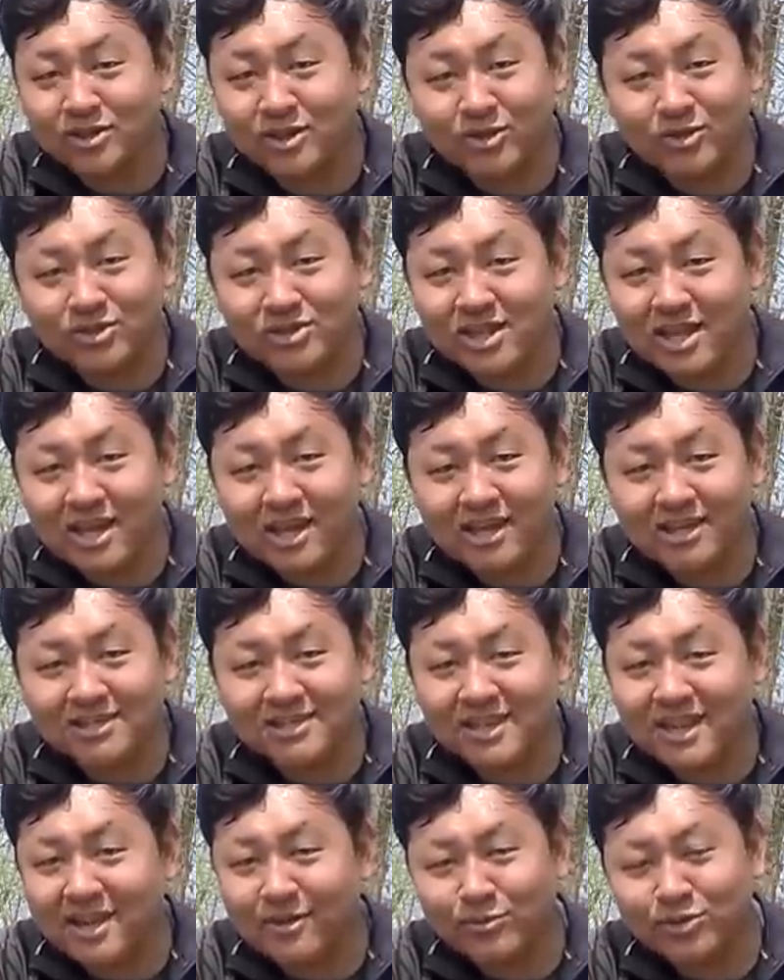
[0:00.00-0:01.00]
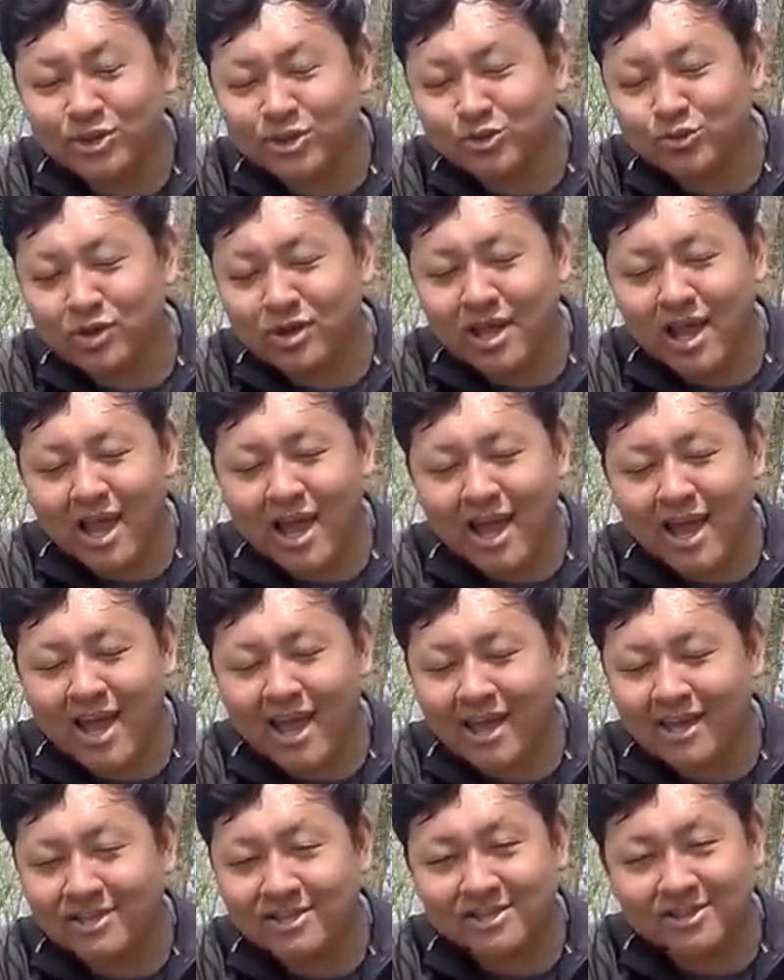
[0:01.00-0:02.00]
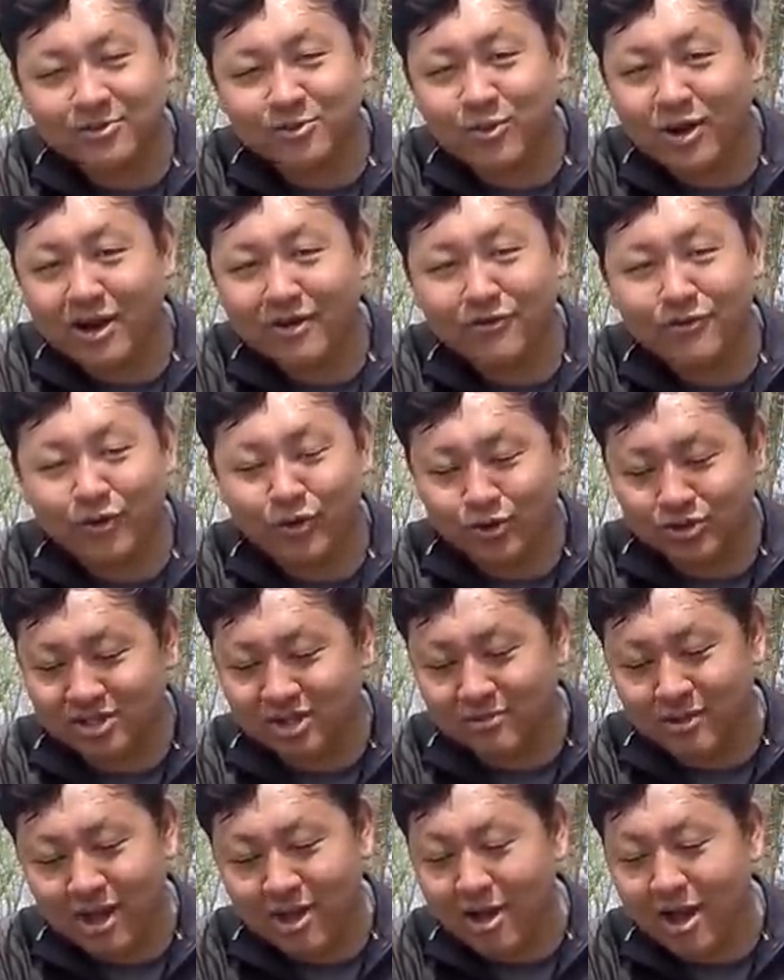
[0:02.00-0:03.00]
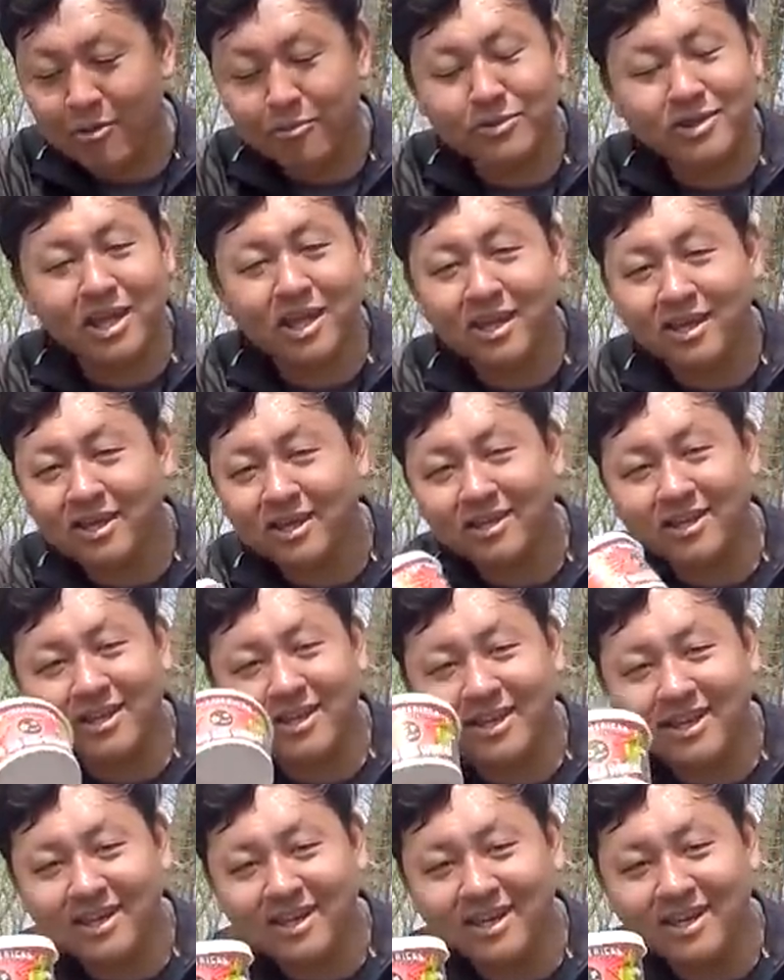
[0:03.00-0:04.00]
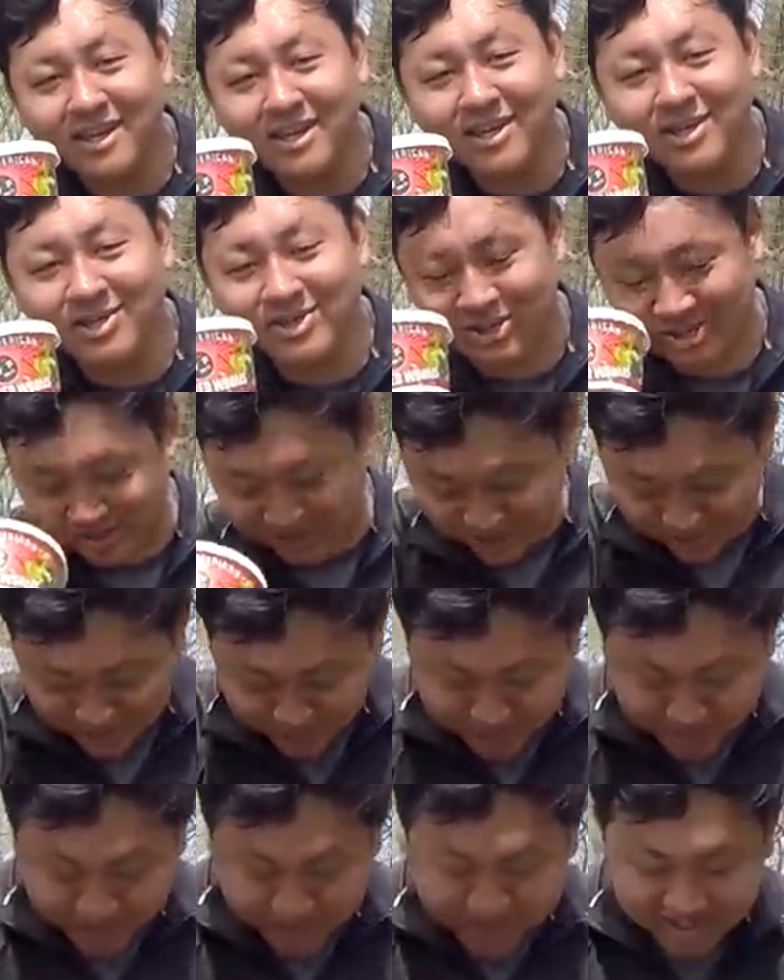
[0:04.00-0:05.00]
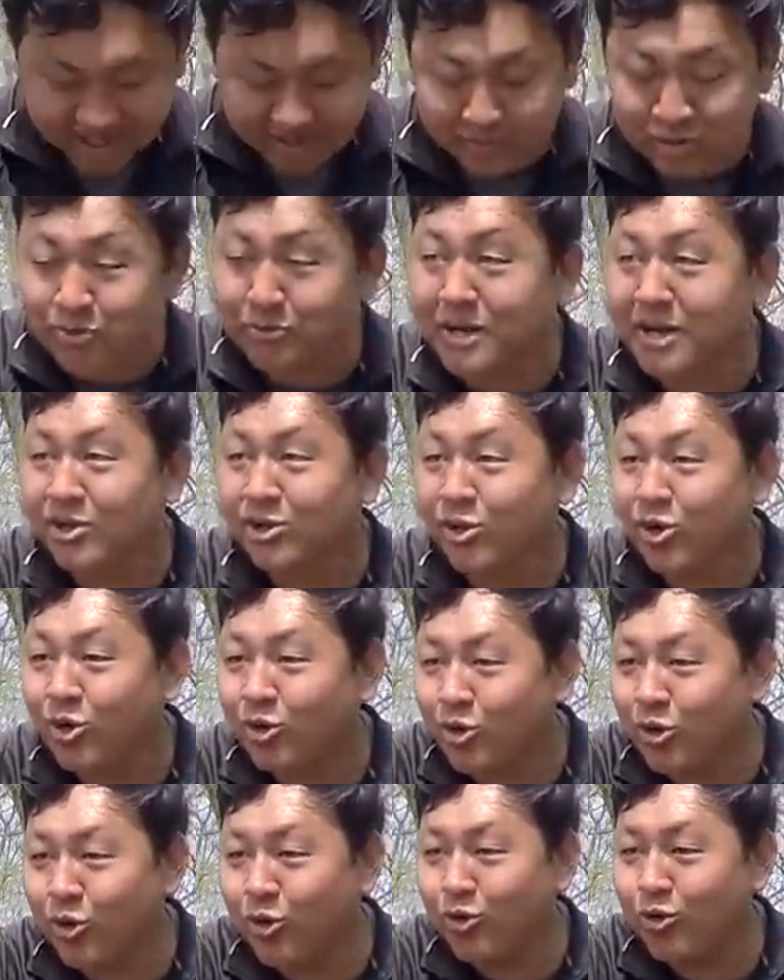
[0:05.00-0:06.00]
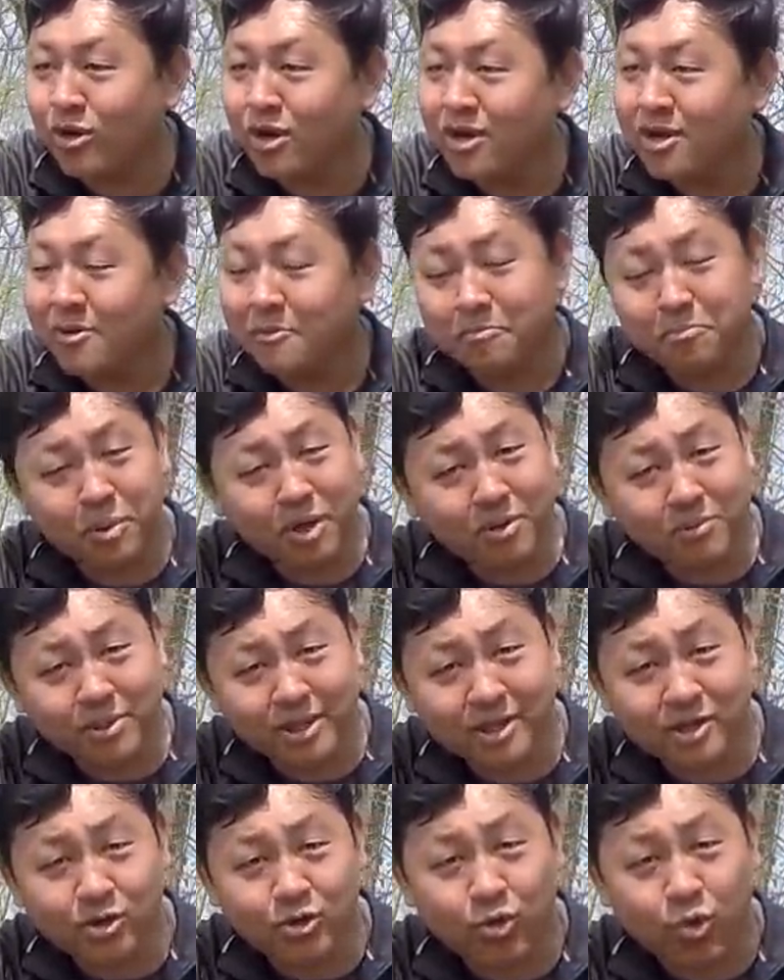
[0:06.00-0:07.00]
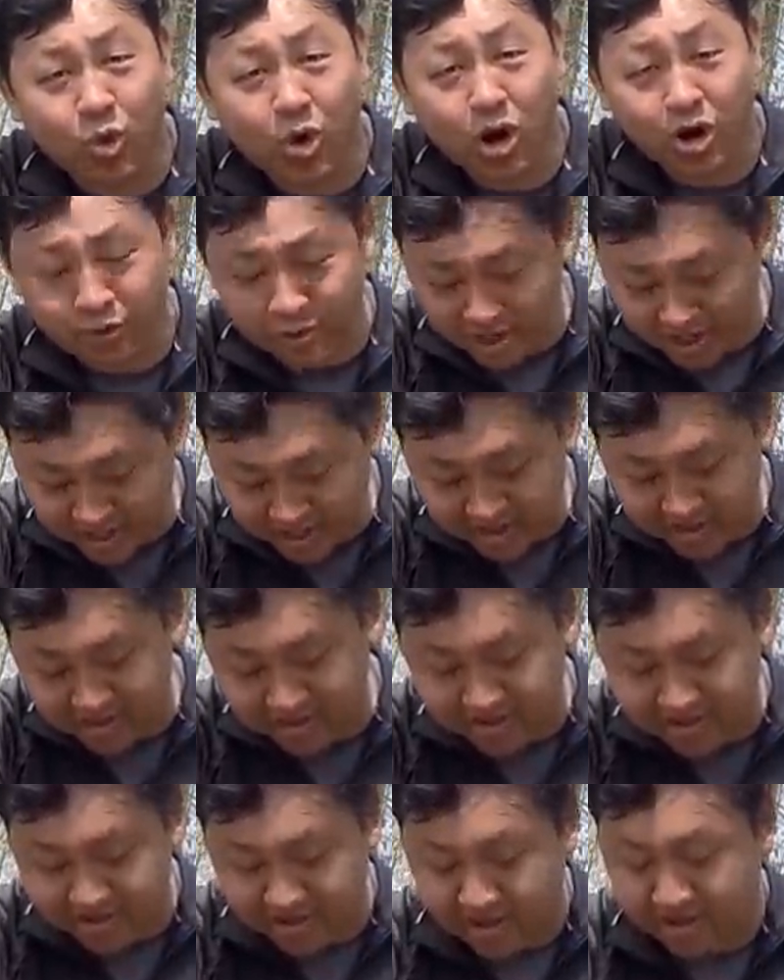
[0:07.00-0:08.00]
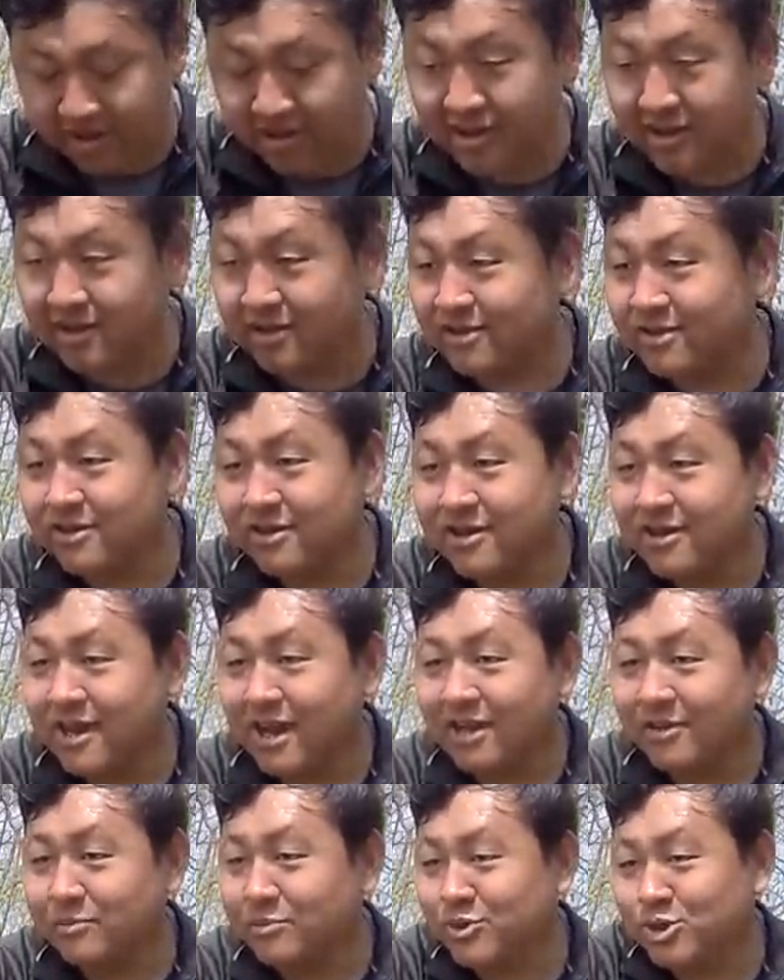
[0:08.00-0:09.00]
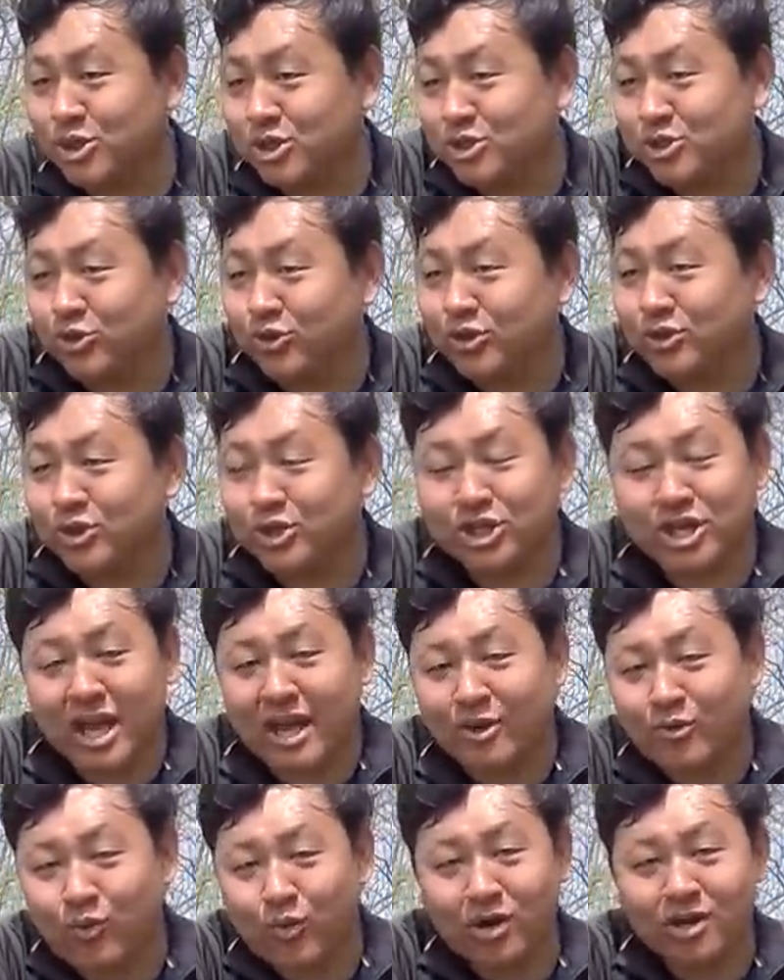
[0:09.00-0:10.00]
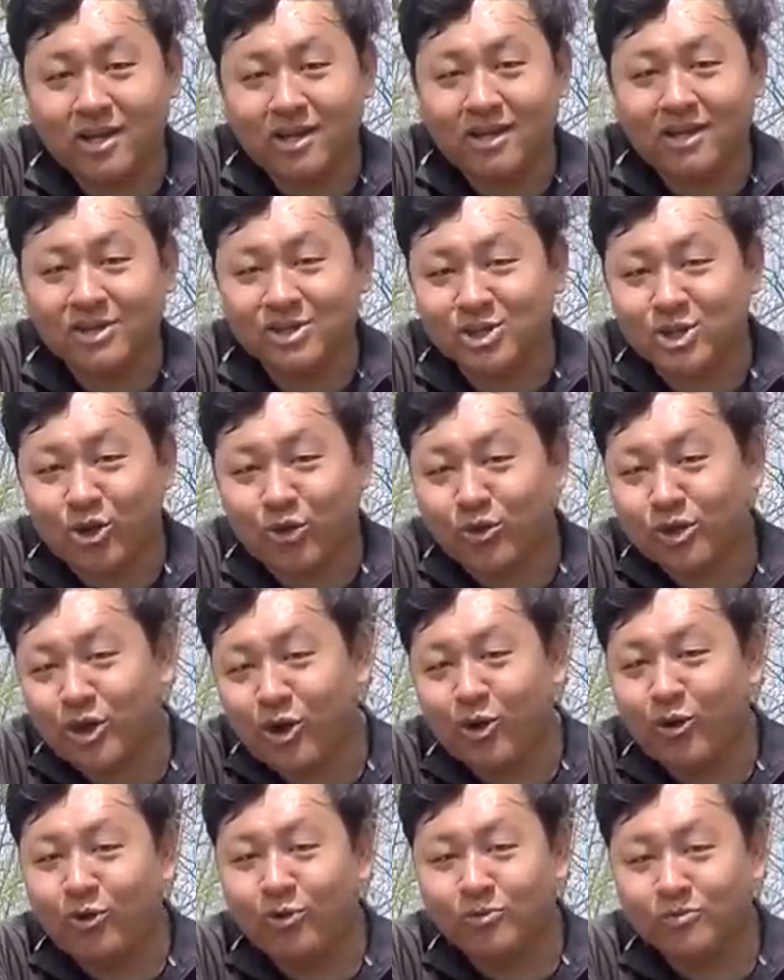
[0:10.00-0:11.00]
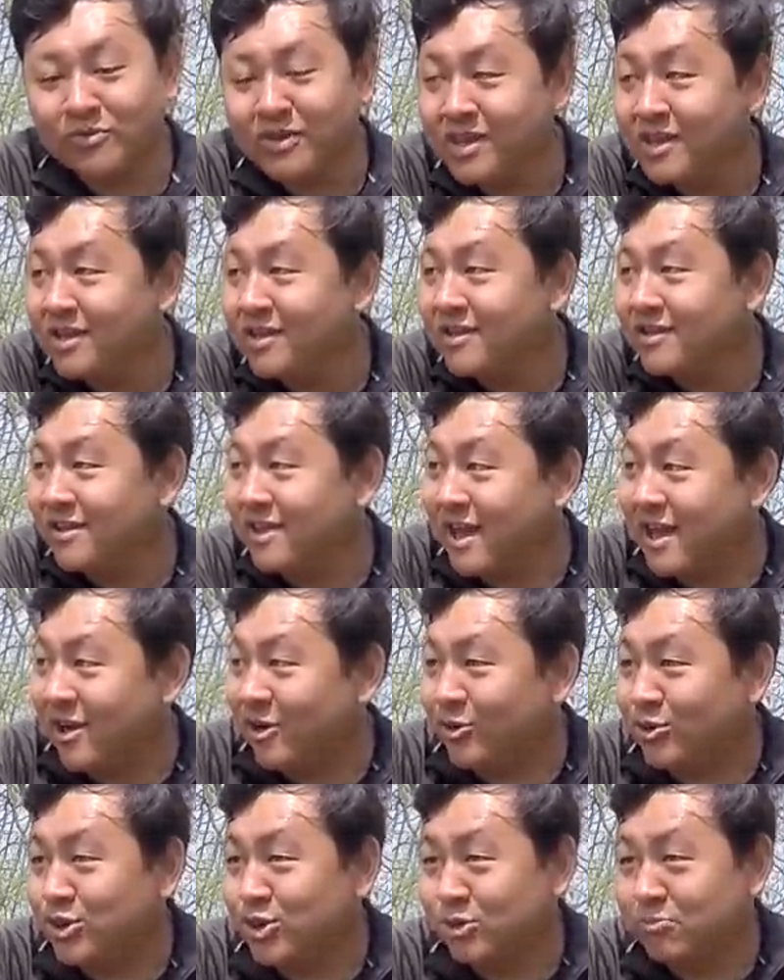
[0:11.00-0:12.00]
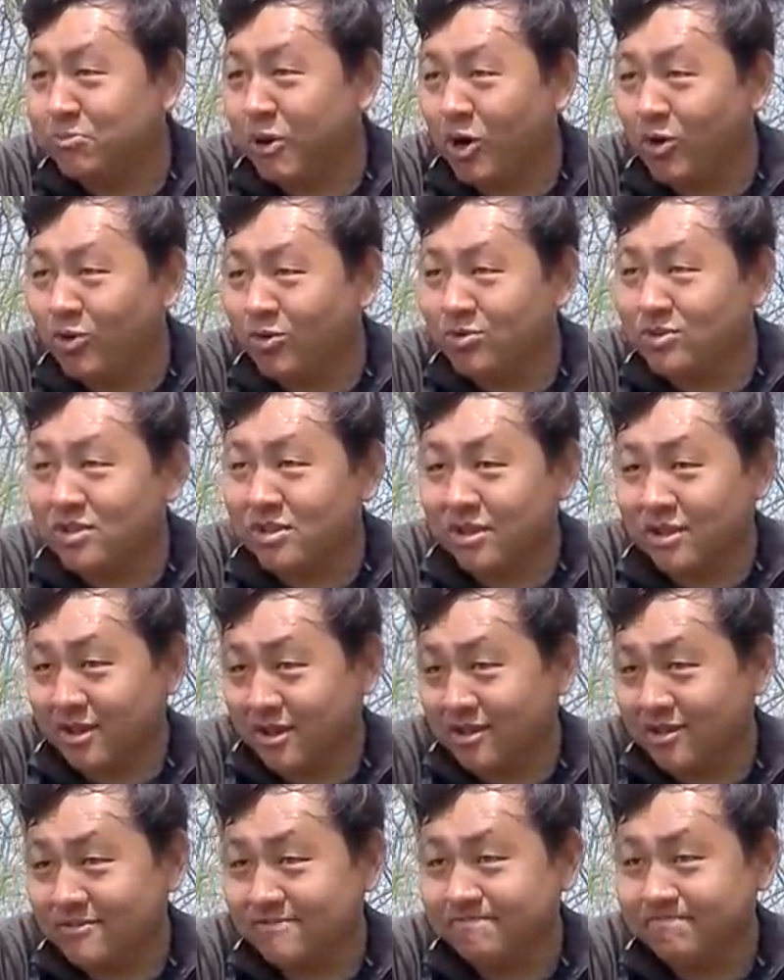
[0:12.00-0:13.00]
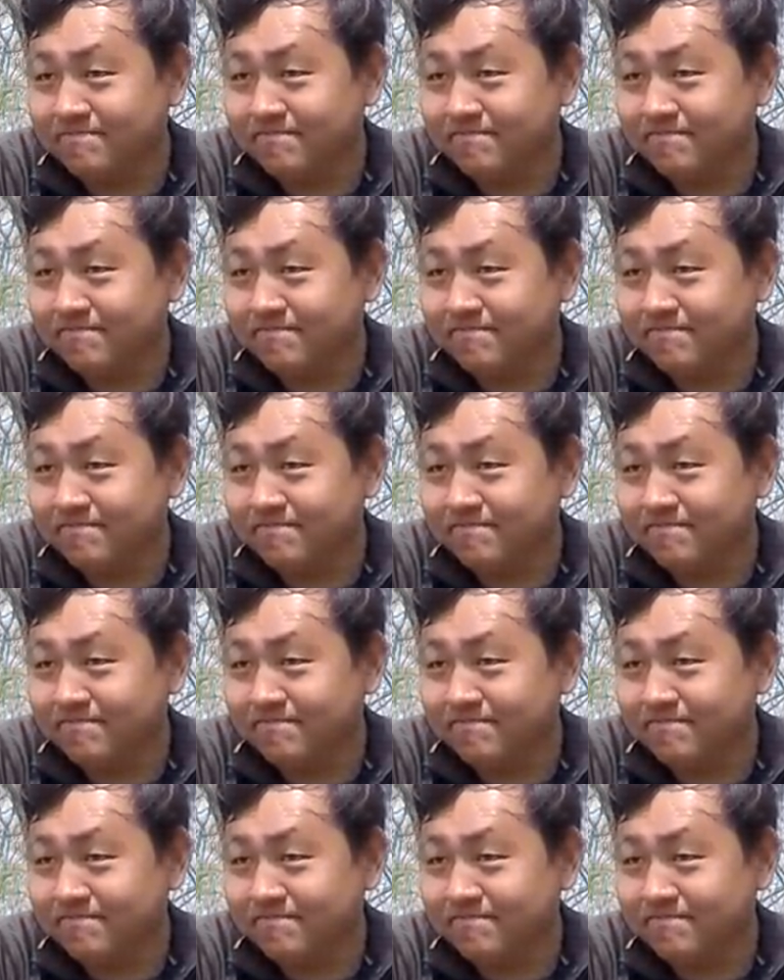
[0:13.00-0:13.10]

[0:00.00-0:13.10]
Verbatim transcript: of those days that I'm just relaxing, right, folks? I'm, I'm taking it easy. So I just came to my local public quarry and I'm just going to check what is going on. Now, supposedly,